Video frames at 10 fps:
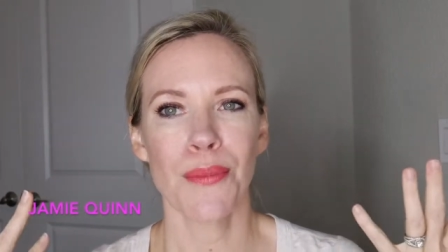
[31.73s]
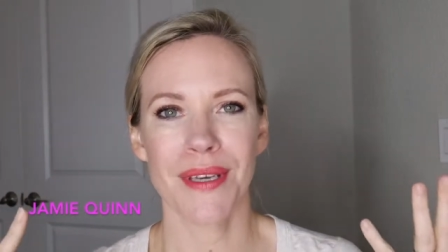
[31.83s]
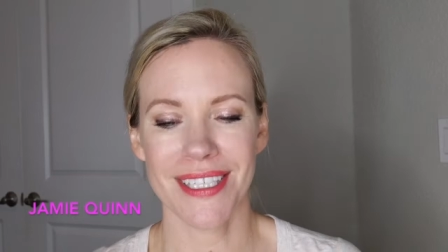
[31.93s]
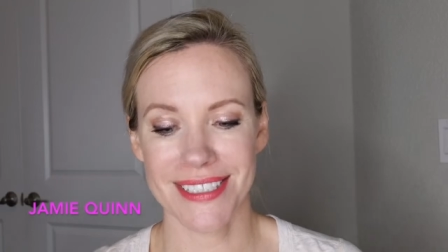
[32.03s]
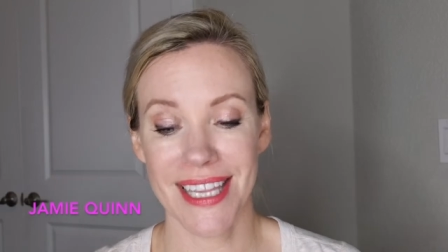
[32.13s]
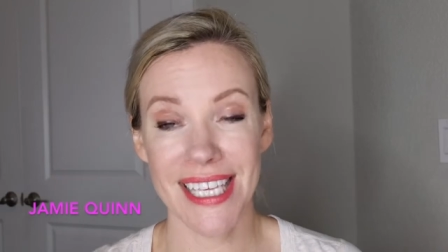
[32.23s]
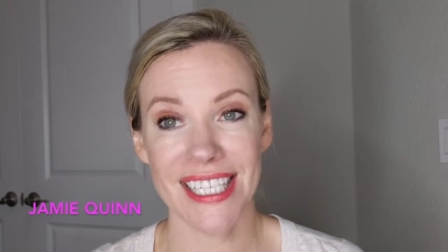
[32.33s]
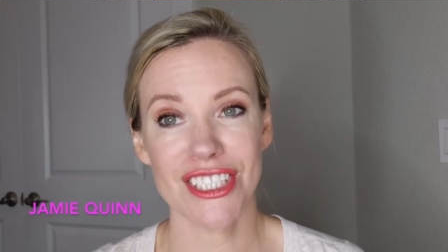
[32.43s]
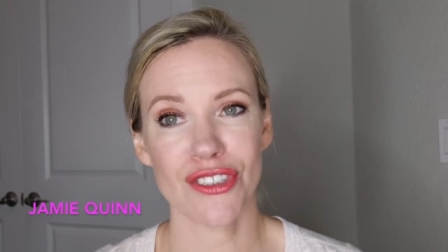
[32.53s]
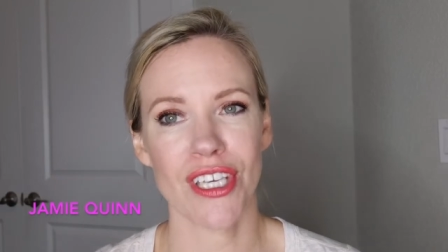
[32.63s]
Because
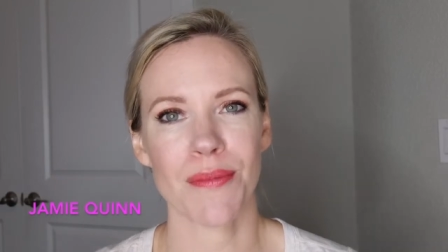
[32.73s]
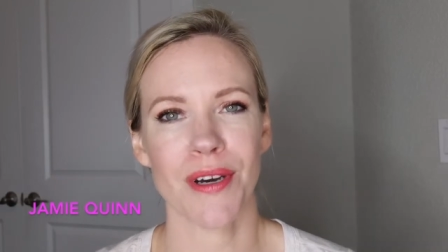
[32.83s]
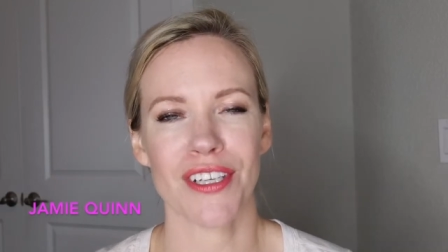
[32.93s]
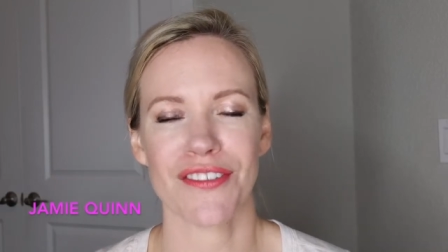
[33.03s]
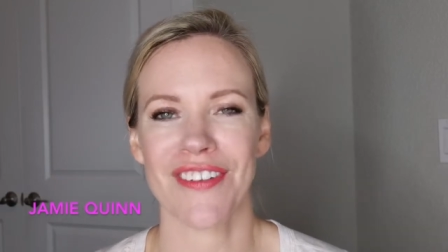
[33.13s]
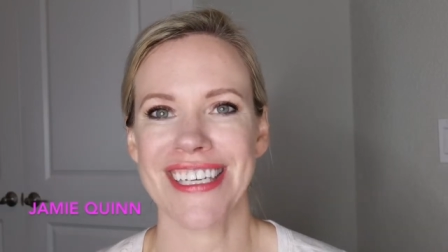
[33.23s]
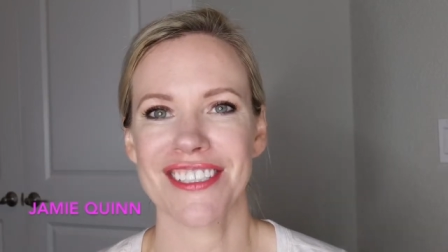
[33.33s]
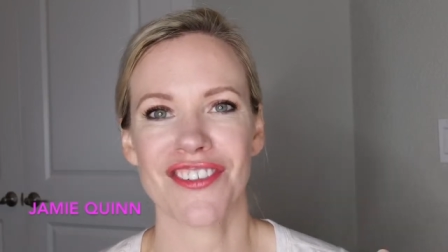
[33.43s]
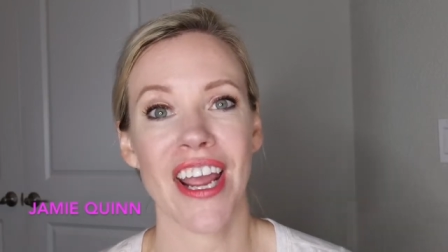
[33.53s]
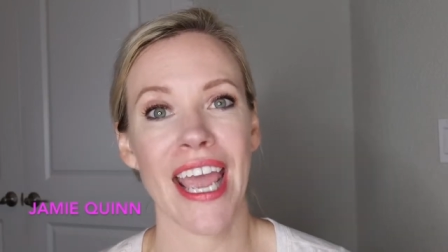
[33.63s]
these you keep on your
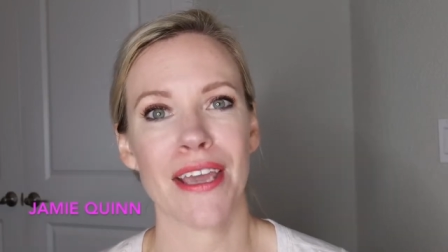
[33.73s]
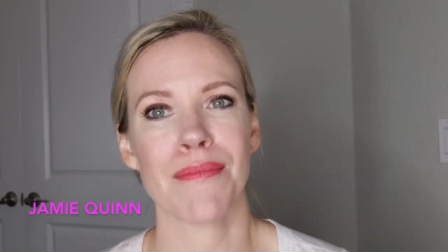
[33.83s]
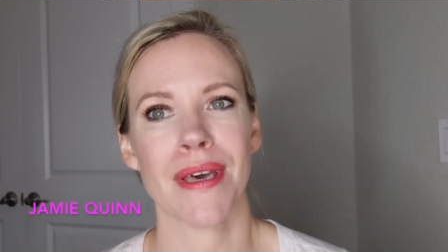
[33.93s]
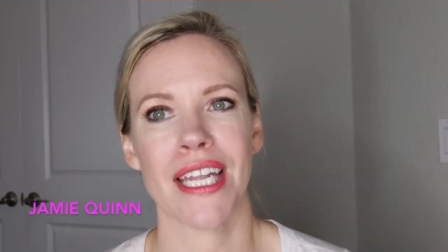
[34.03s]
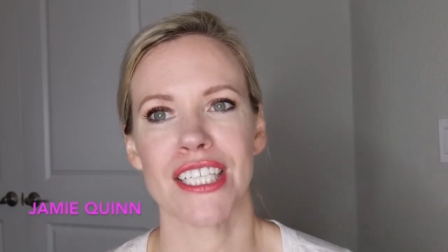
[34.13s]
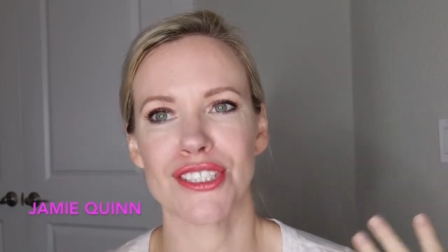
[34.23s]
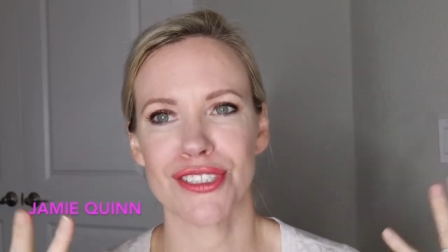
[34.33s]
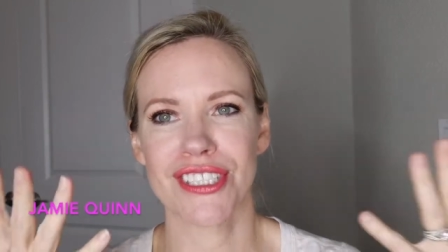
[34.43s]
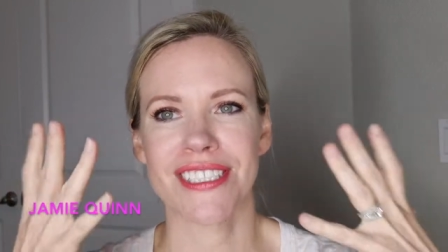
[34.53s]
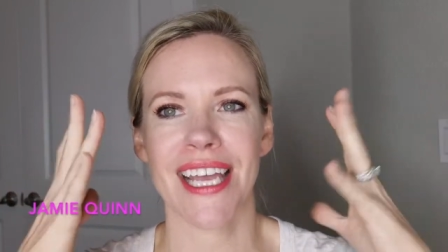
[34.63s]
face for eight minutes.
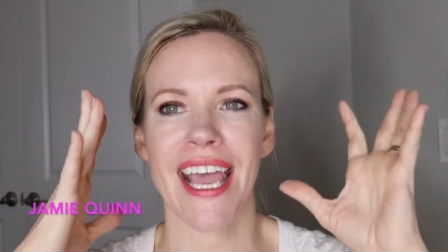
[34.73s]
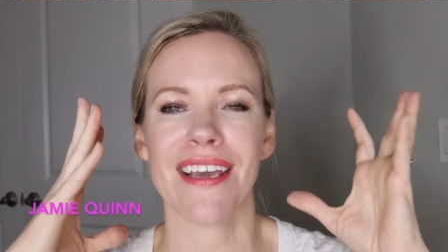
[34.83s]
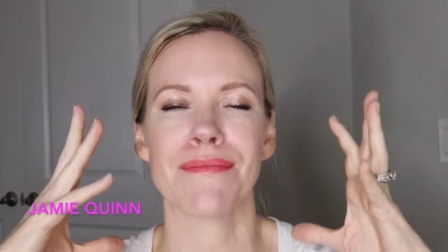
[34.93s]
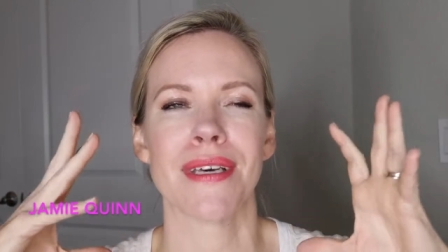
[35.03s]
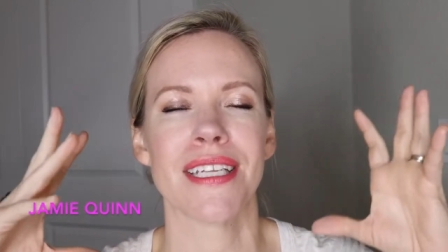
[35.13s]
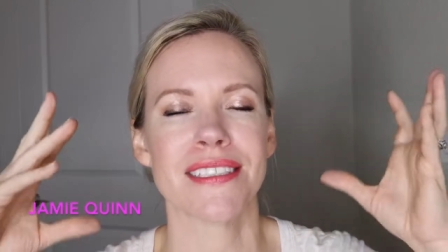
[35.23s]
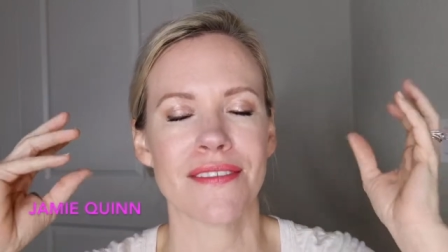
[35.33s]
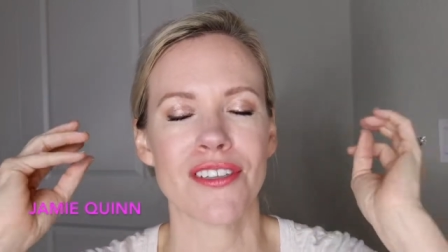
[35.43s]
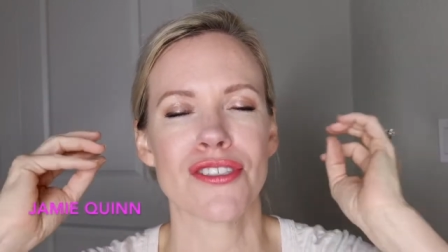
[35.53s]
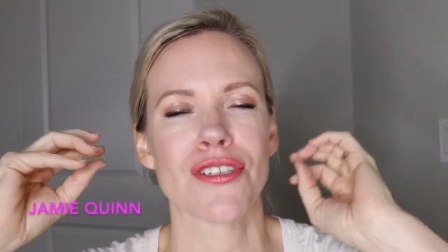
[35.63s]
It's just eight minutes
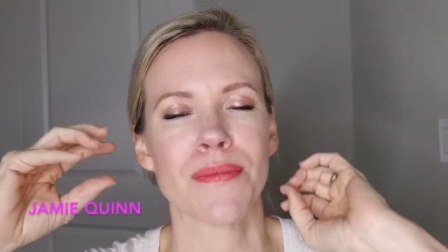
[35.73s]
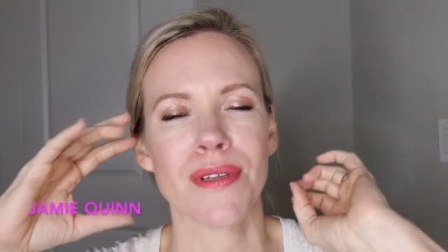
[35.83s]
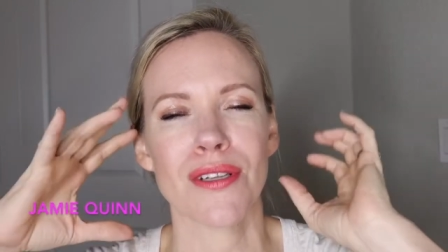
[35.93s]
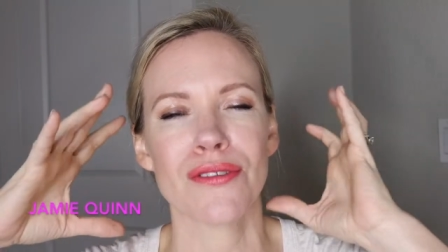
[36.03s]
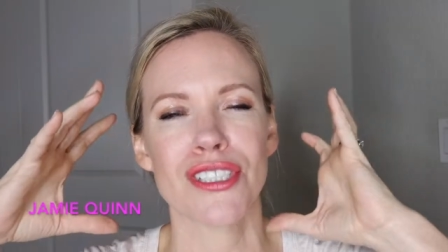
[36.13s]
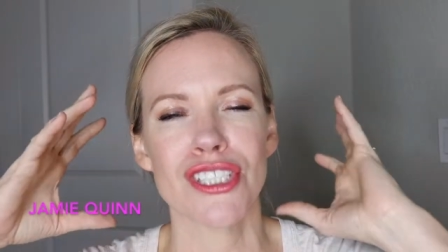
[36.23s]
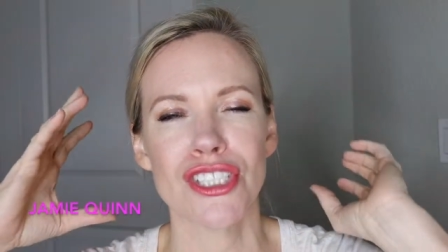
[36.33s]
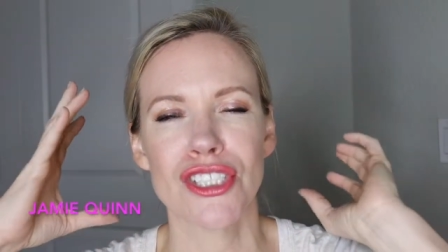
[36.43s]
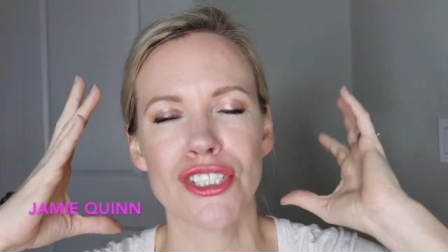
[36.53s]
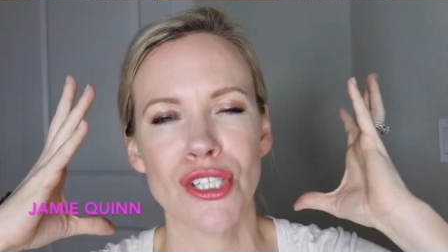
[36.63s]
of the treatment lotion
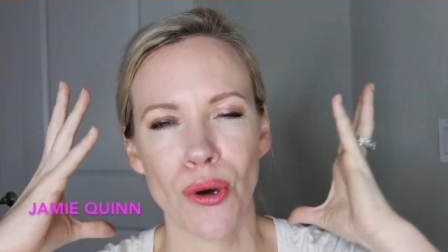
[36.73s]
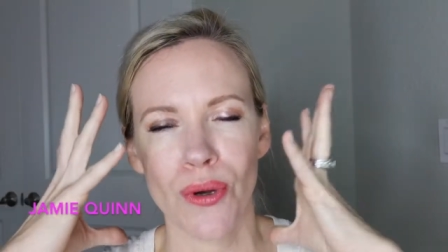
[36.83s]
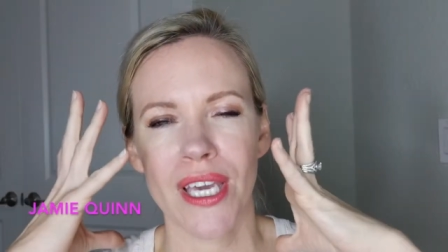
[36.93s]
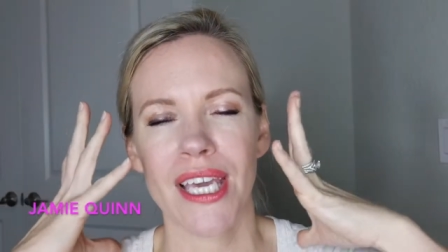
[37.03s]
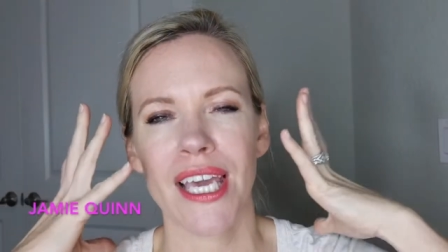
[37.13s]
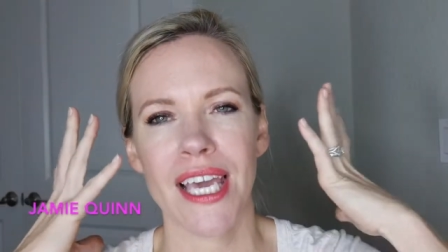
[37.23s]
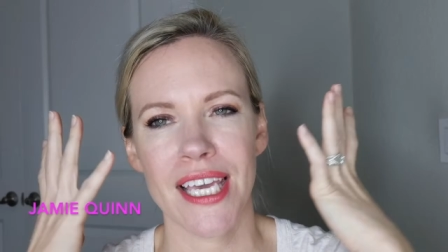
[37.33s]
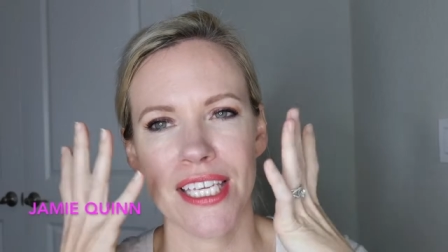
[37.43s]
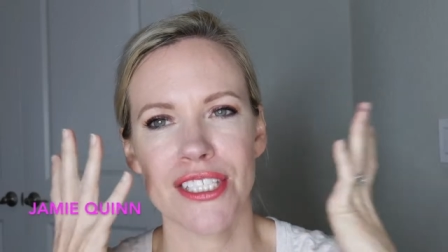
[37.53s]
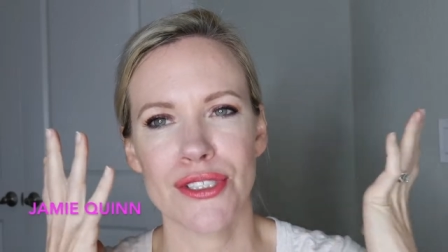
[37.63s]
soaking
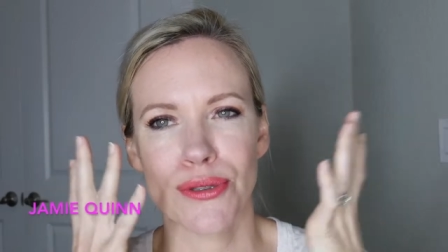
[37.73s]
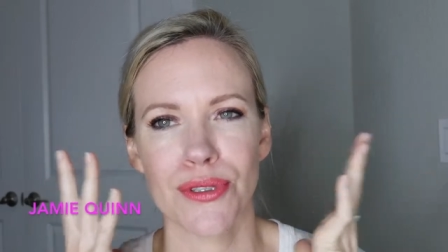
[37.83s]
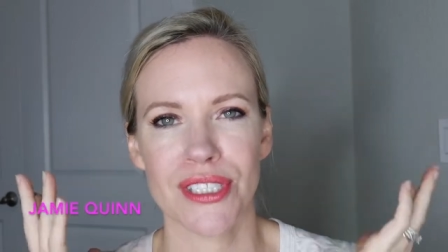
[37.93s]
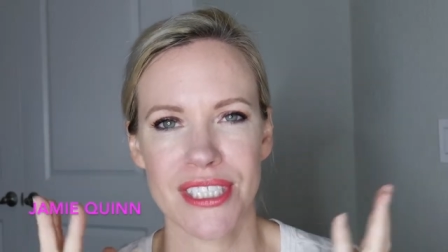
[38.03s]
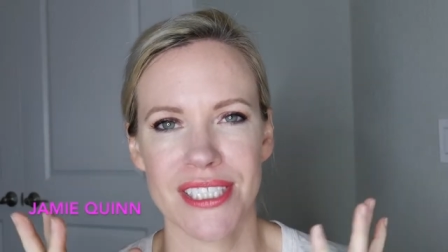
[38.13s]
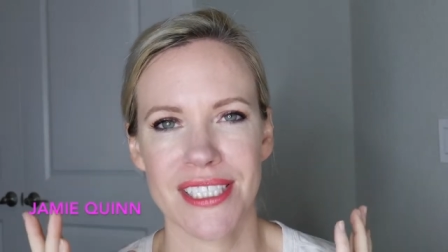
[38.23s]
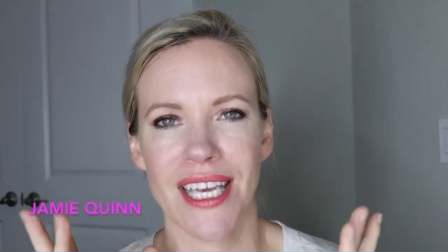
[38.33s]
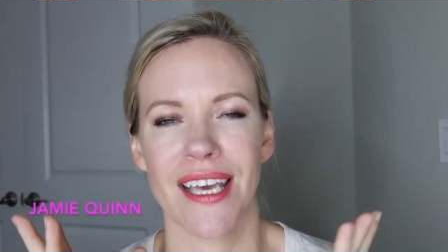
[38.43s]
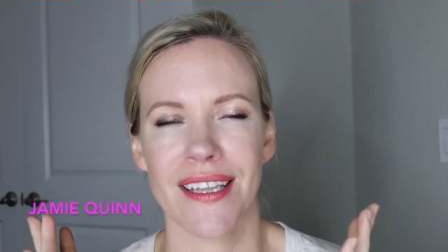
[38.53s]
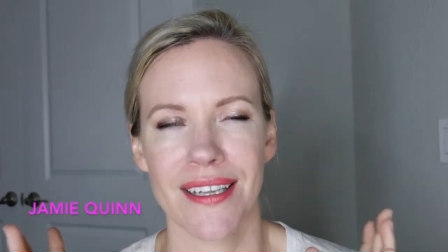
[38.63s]
into your
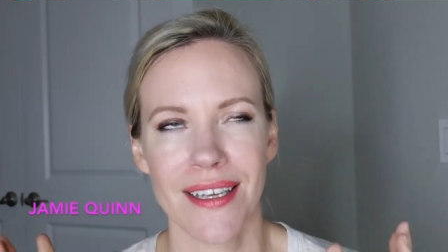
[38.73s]
skin.